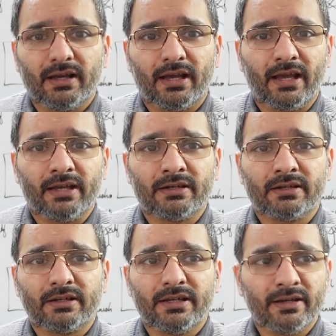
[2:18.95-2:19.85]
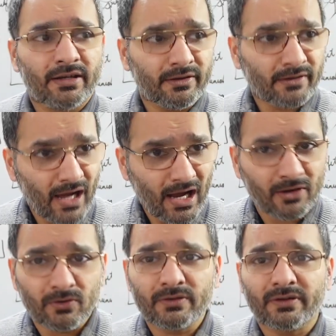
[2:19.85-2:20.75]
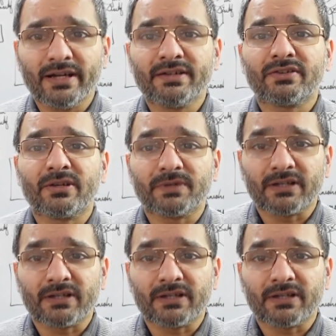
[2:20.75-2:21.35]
And in our own relationships,